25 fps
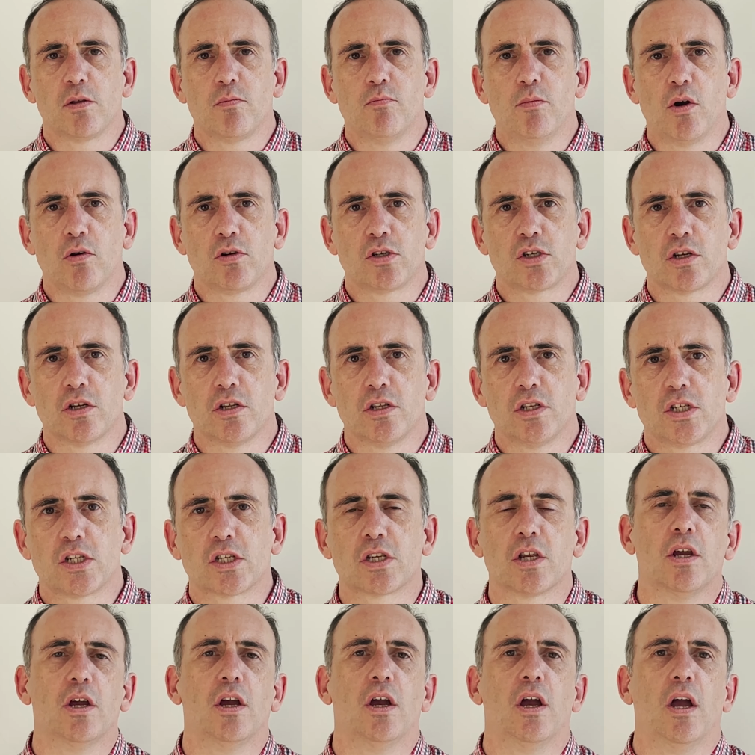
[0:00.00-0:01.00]

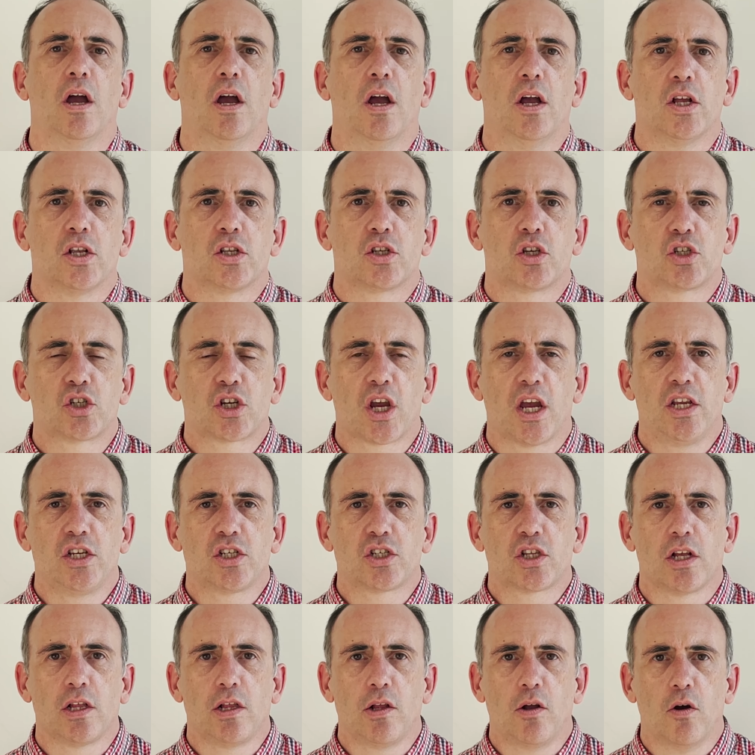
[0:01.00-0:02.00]
motions to change
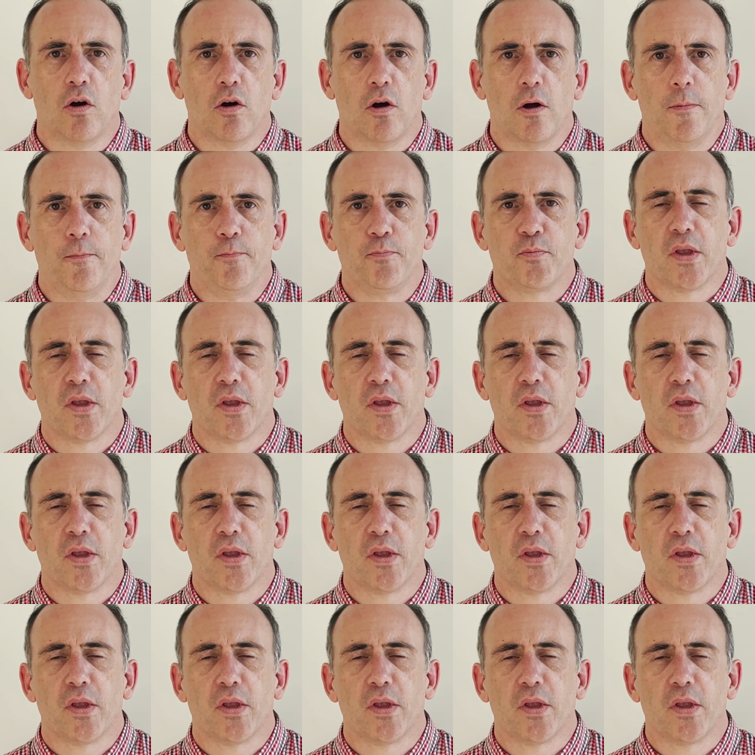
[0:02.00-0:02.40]
the law.